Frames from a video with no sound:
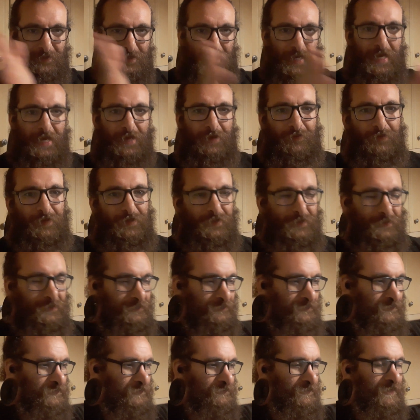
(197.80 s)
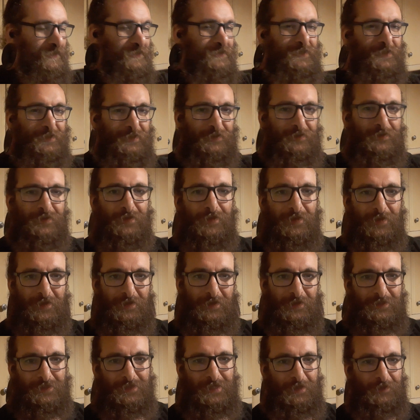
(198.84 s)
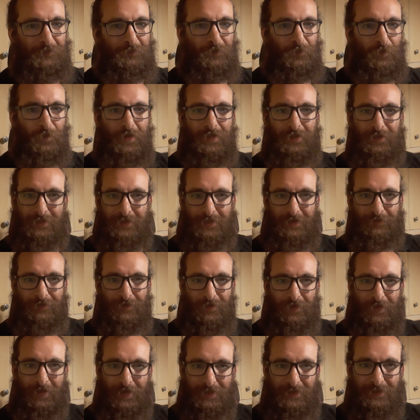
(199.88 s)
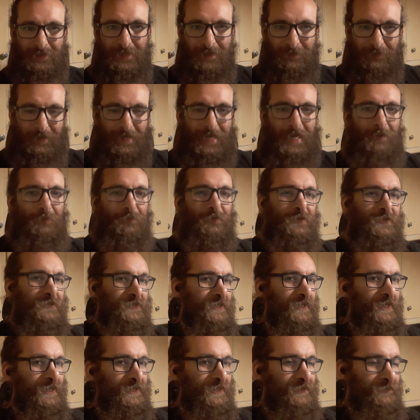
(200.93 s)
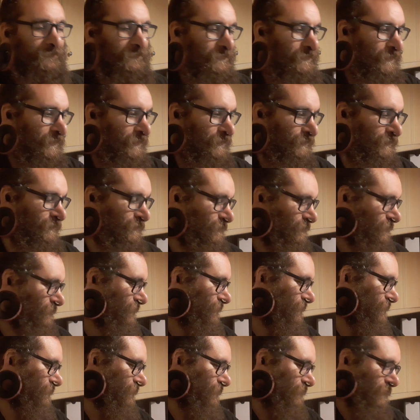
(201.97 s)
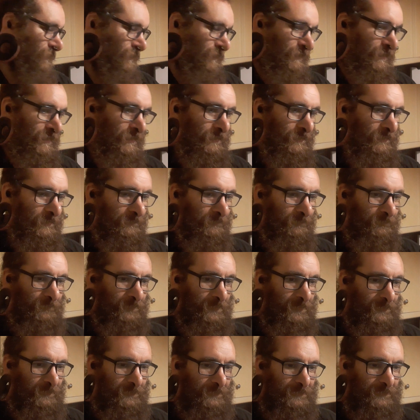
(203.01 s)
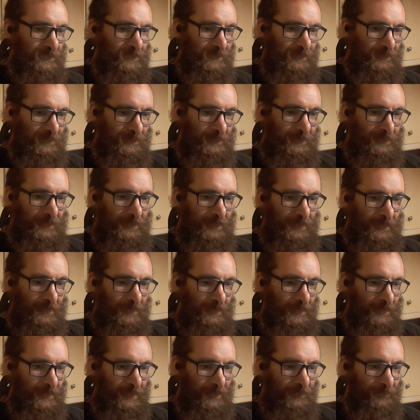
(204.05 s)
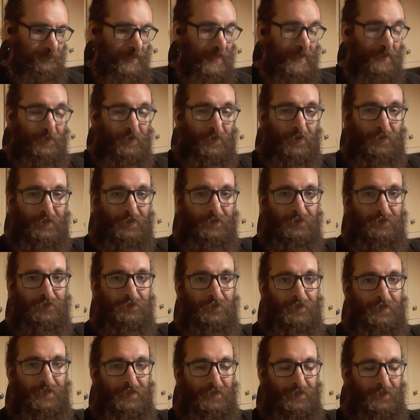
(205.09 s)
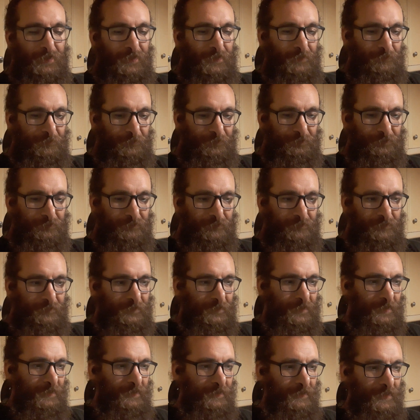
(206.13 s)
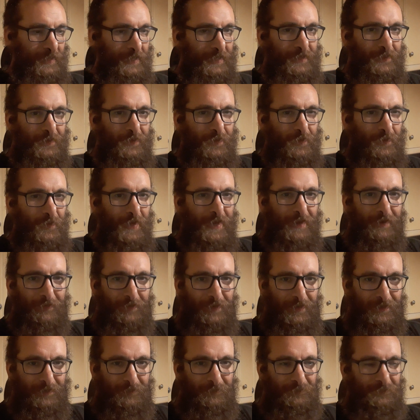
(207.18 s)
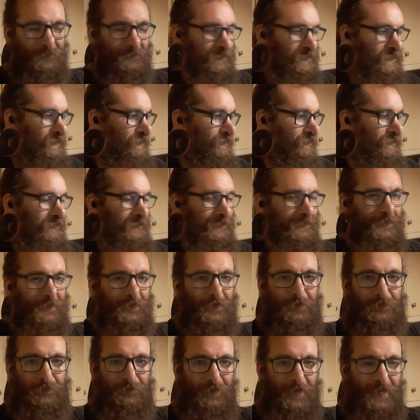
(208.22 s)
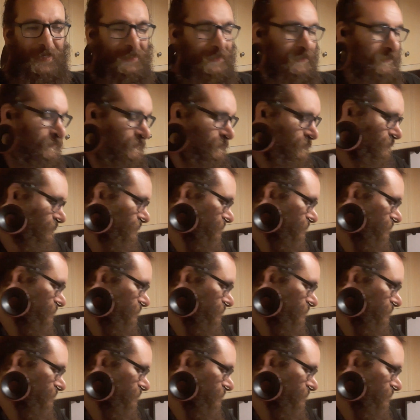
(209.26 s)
areas of stretching the septum where different things seem to happen at slightly different sizes. And it feels like I've now gotten into a new area, or a new phase.